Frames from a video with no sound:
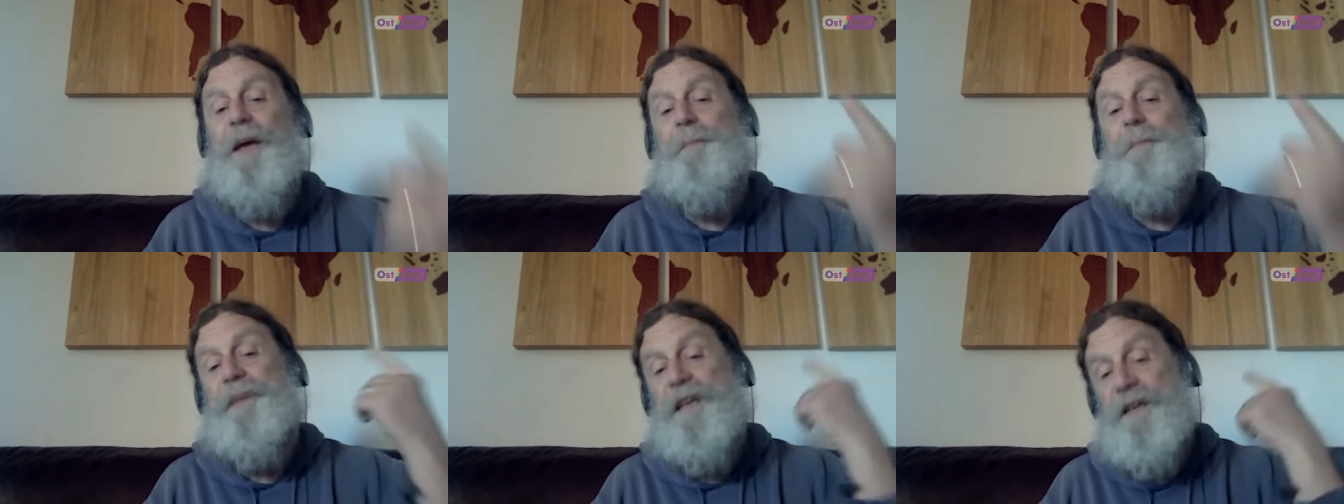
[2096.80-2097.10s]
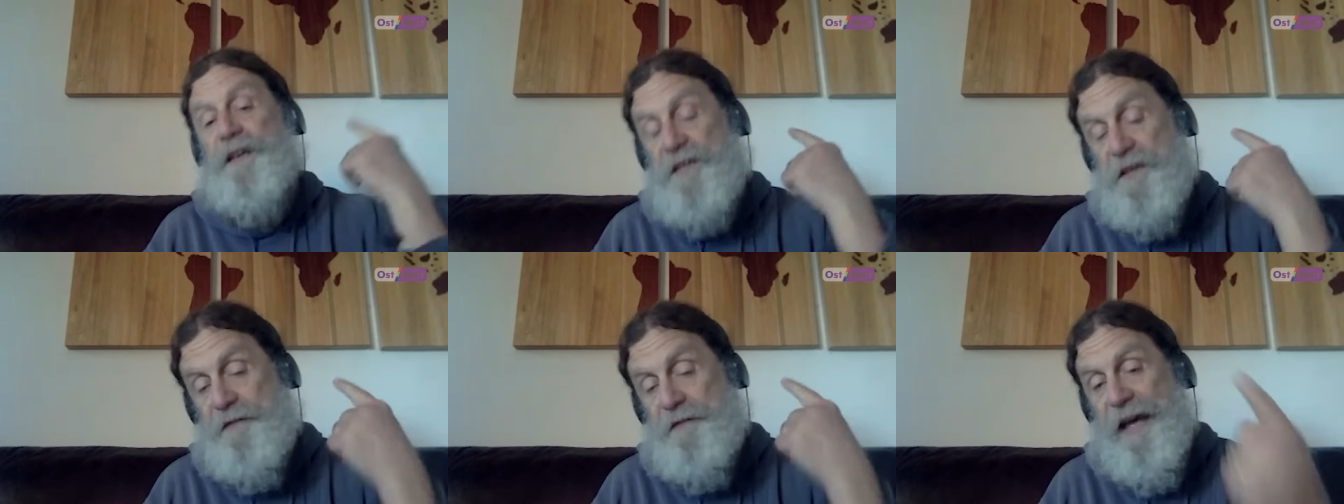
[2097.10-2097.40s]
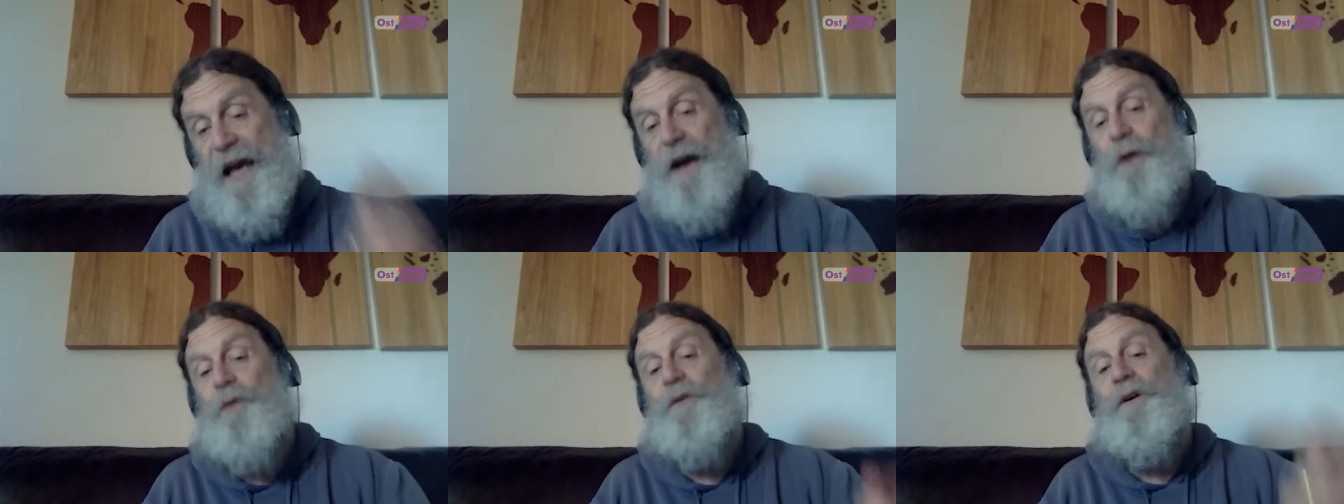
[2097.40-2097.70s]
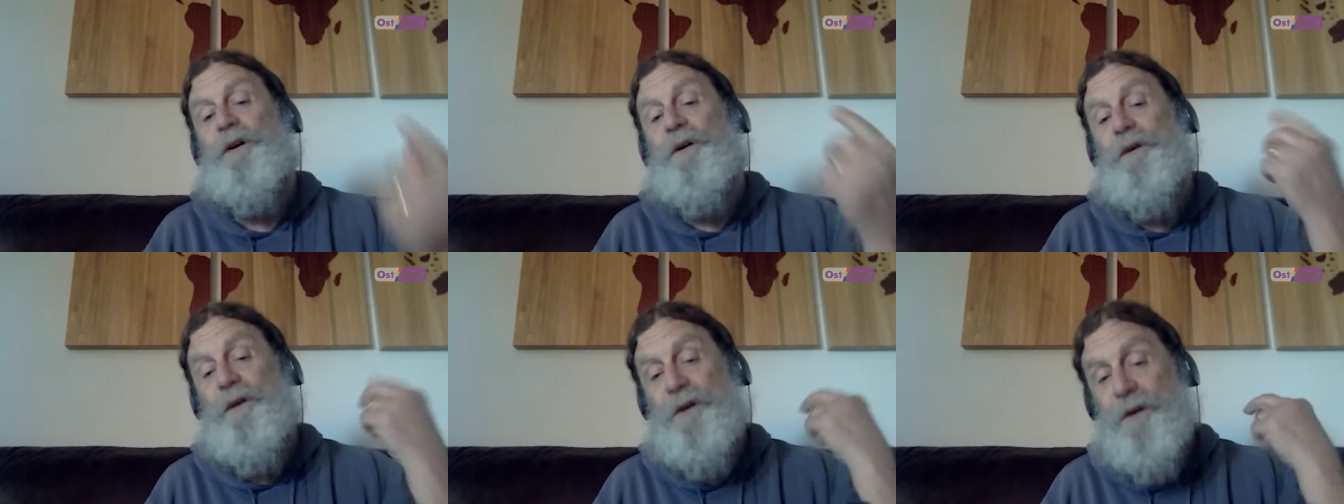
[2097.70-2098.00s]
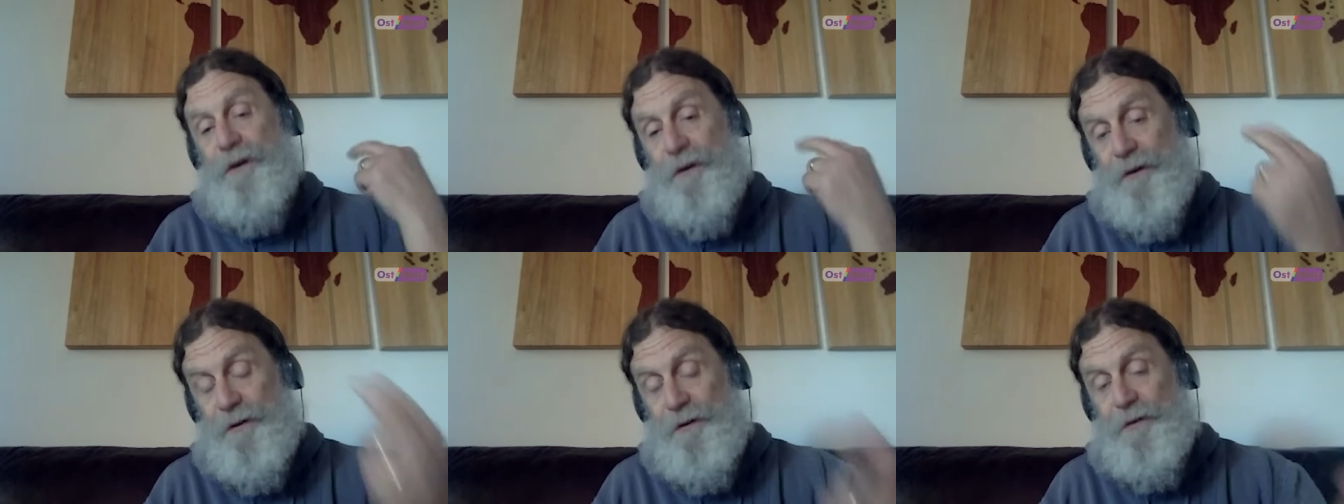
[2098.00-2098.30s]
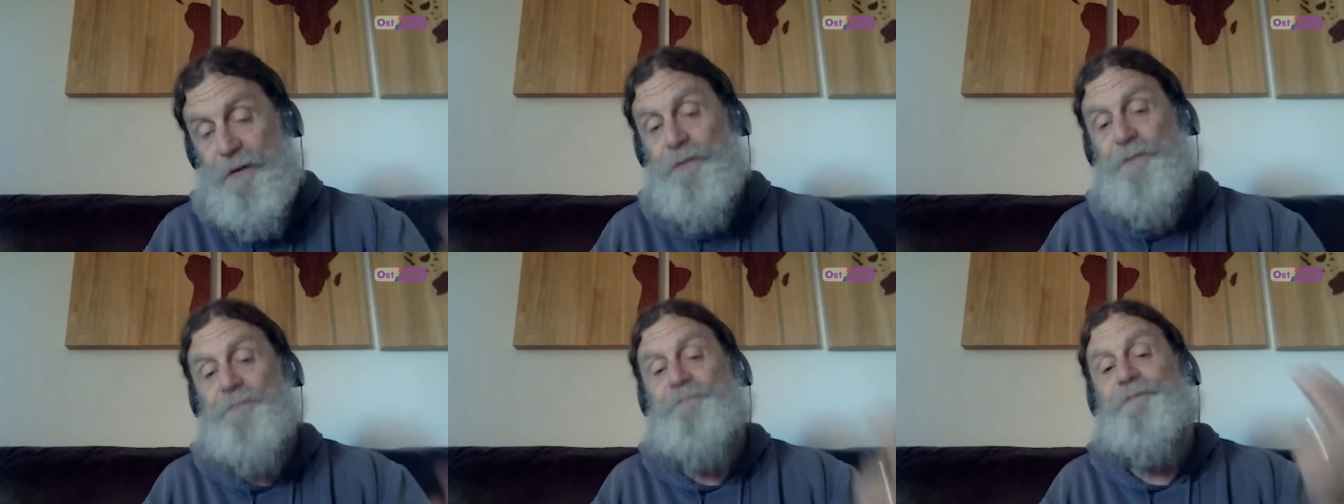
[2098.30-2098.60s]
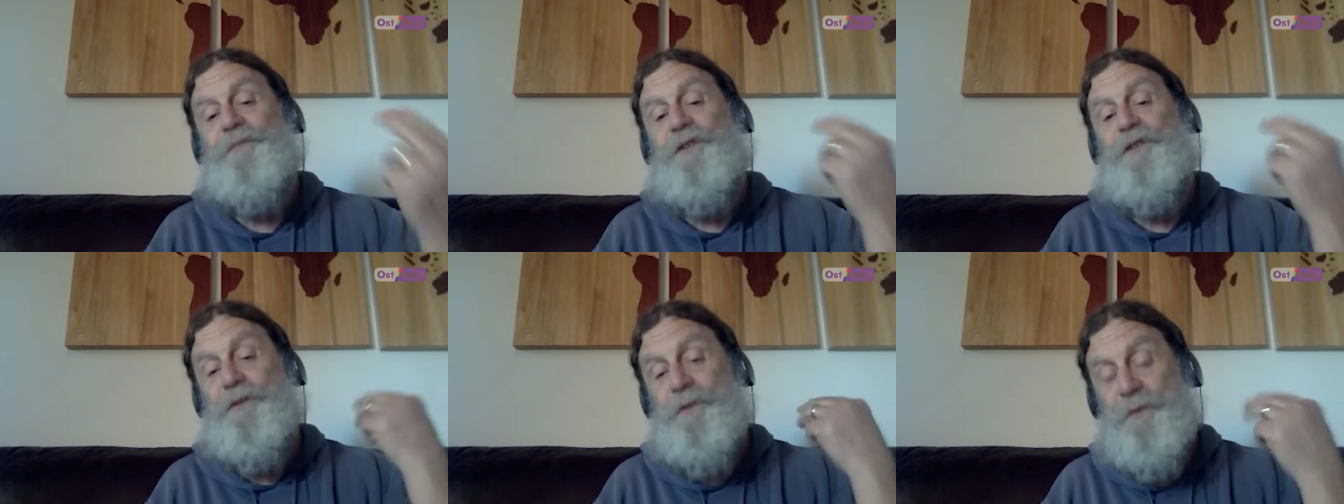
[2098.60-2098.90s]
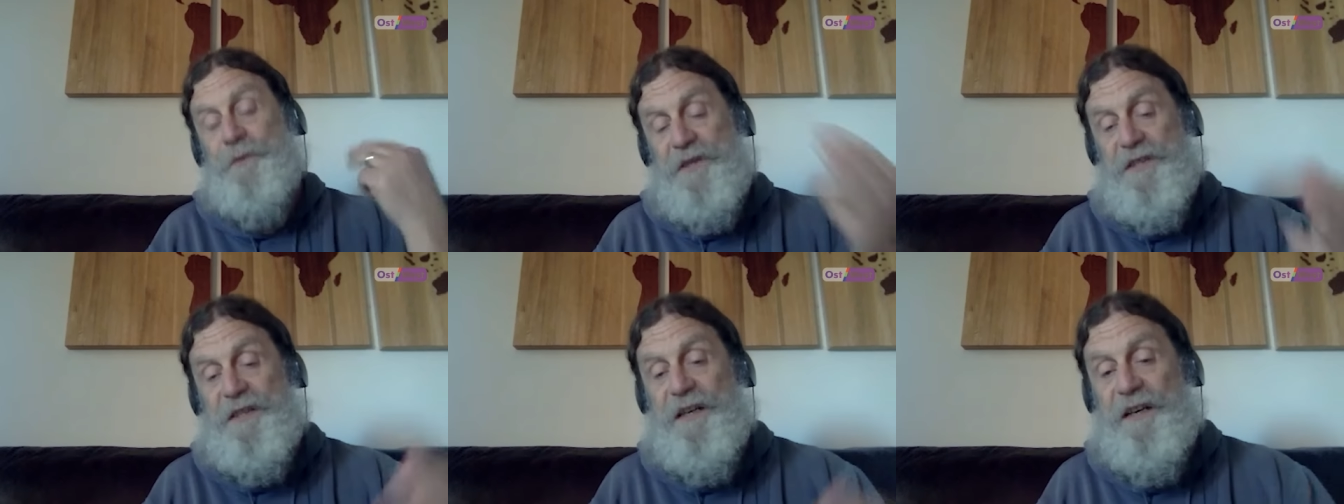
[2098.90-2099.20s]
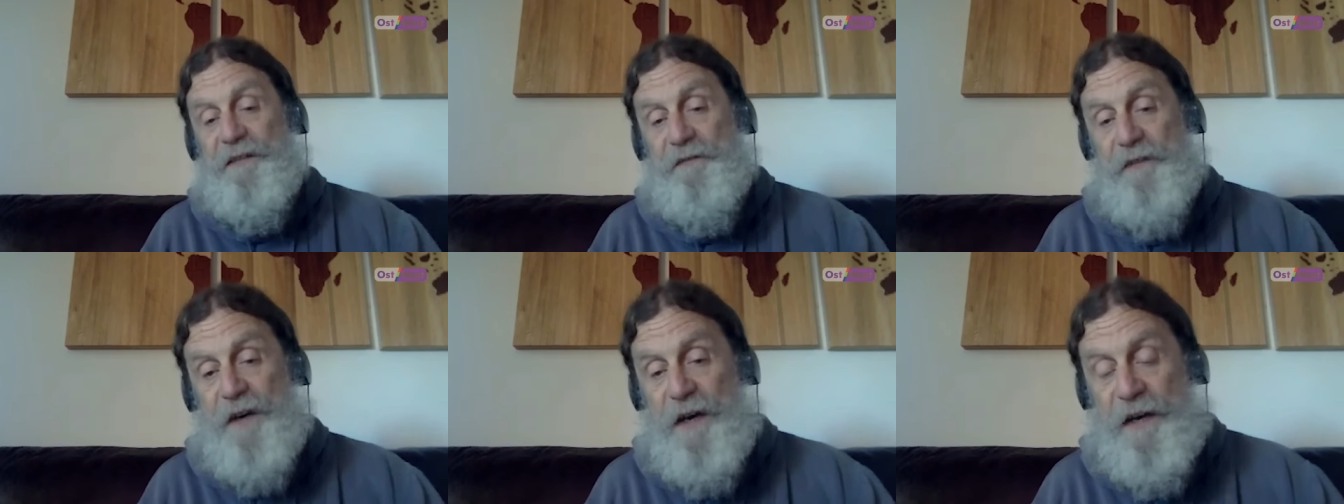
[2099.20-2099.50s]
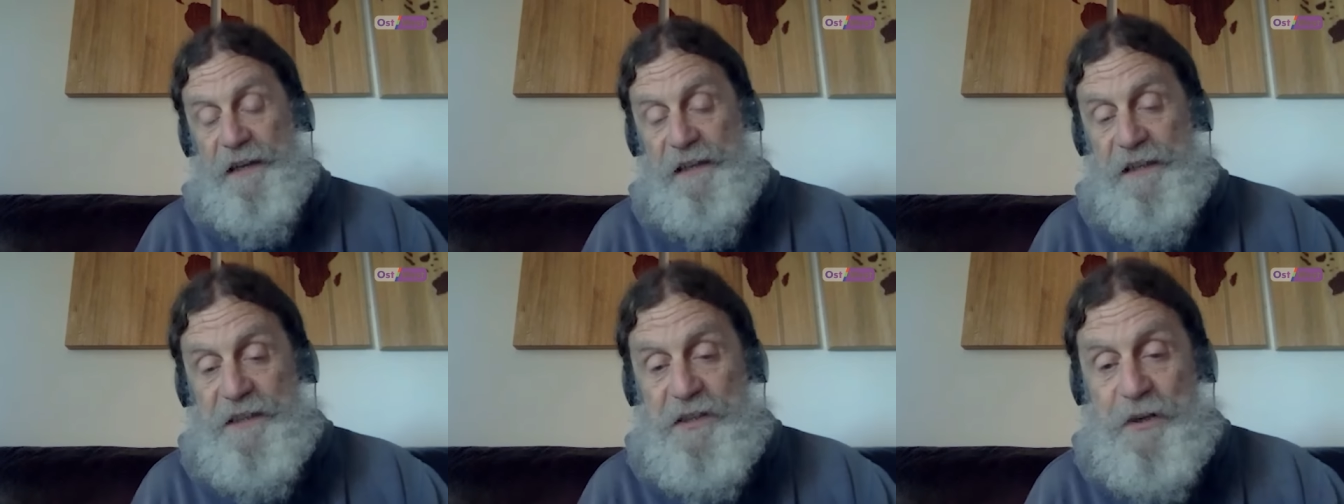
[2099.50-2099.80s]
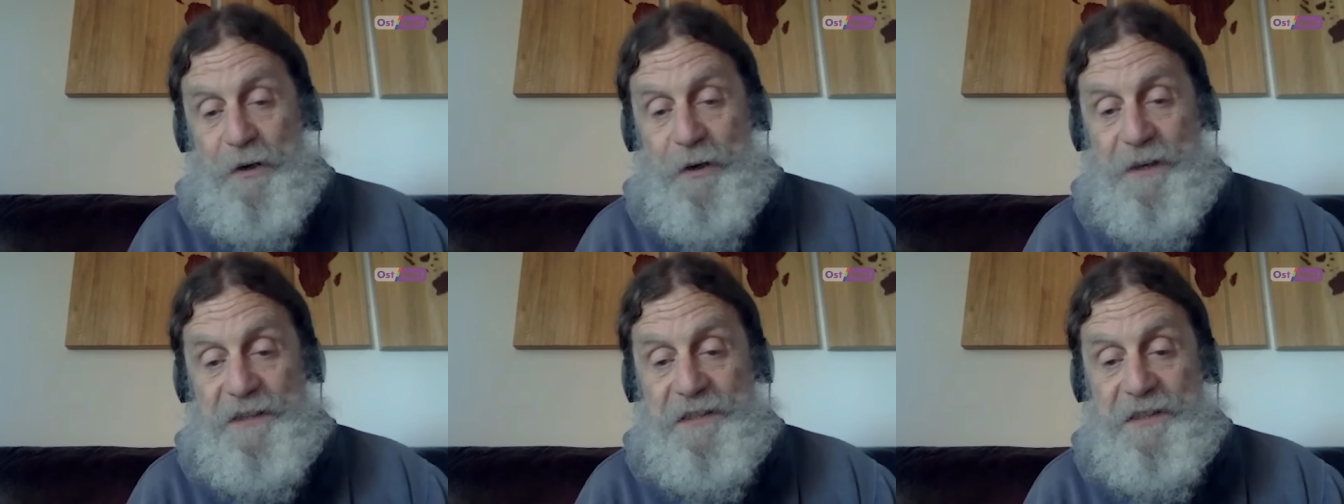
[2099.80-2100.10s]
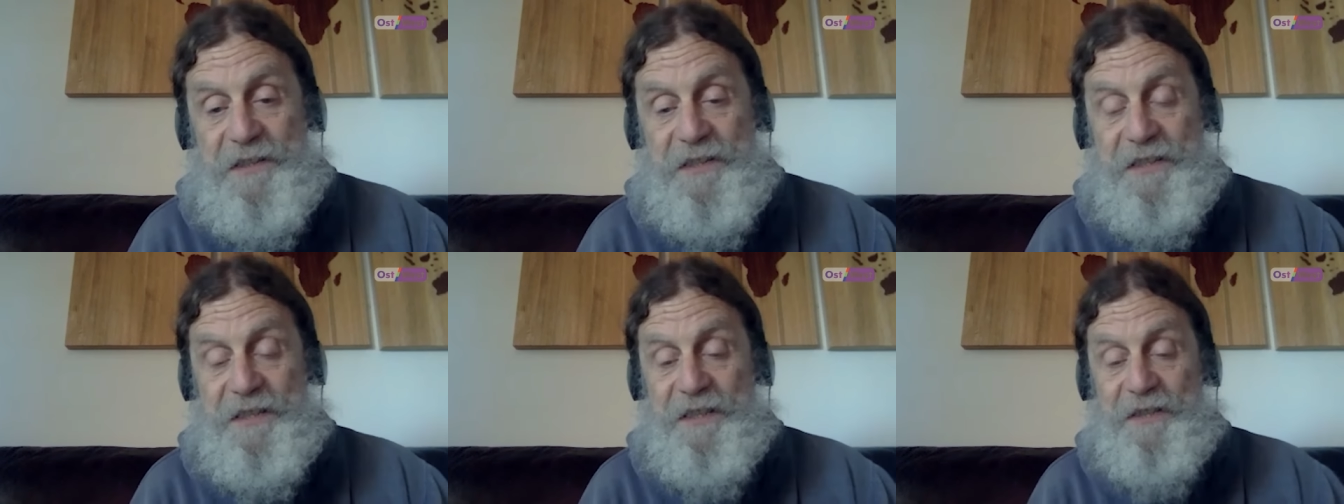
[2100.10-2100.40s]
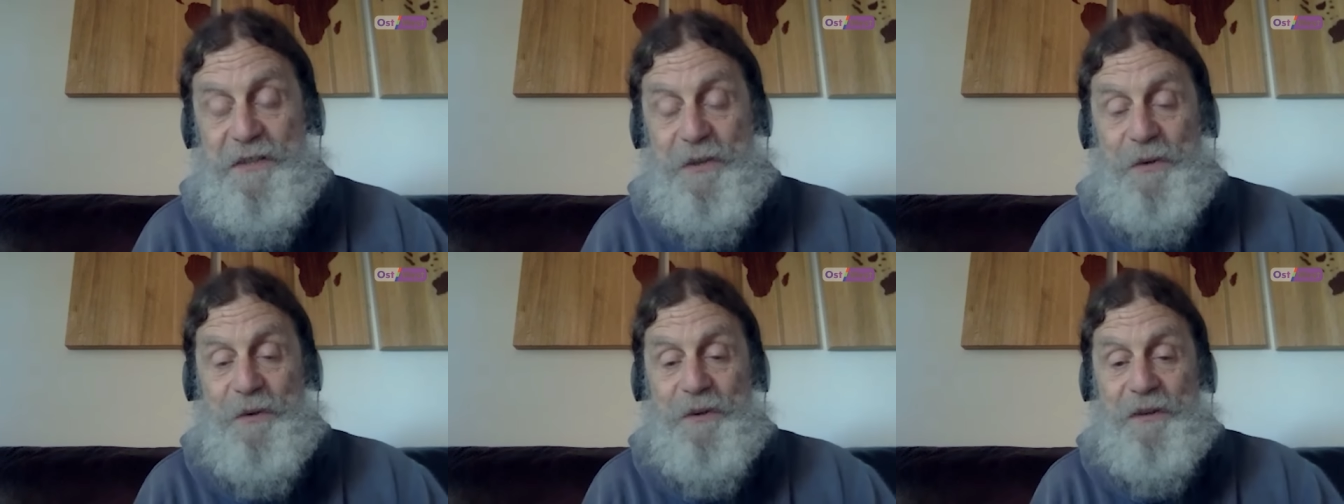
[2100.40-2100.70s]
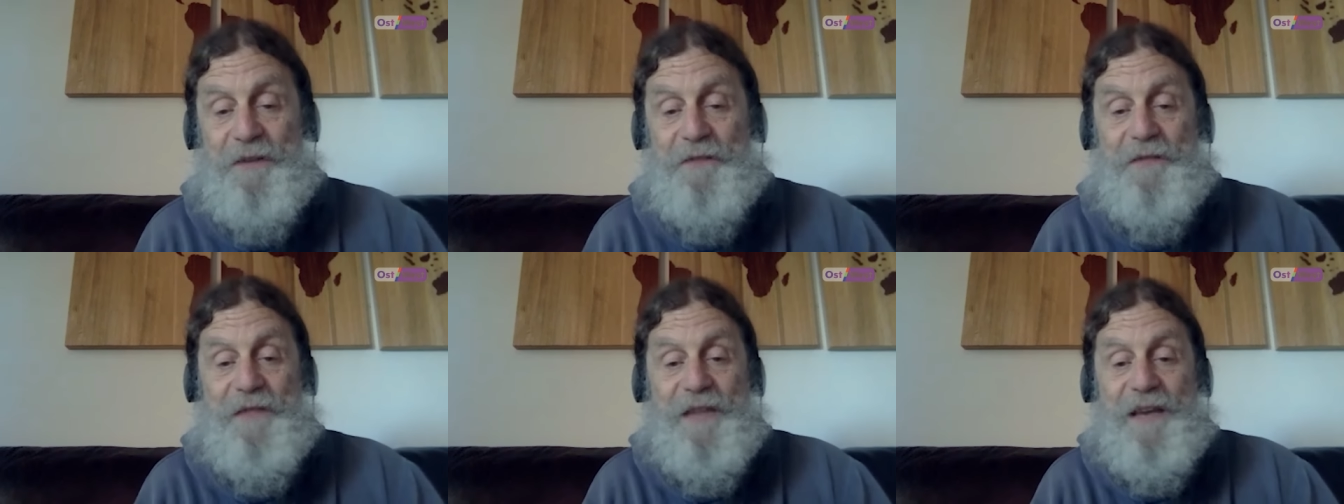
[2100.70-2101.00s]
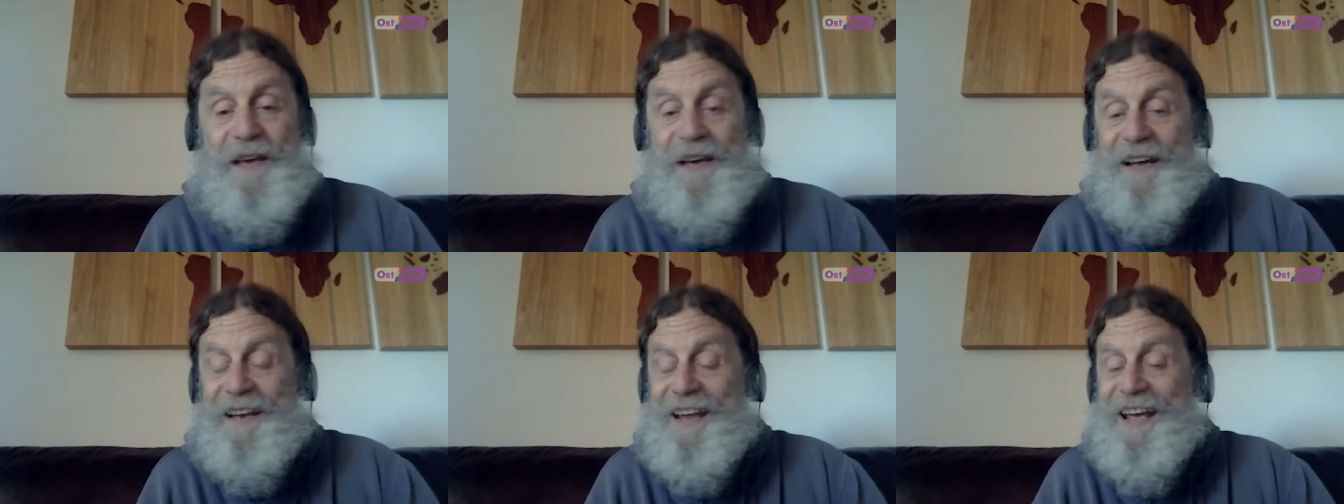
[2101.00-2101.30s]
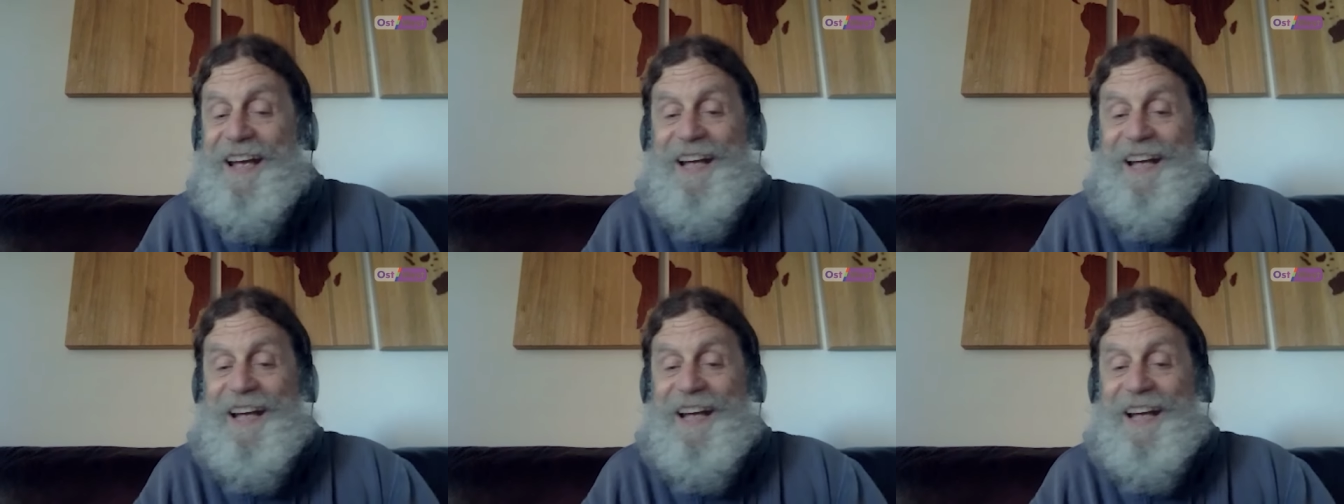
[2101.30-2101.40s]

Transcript: because of alcohol, suicide, violence, heart disease, all of that.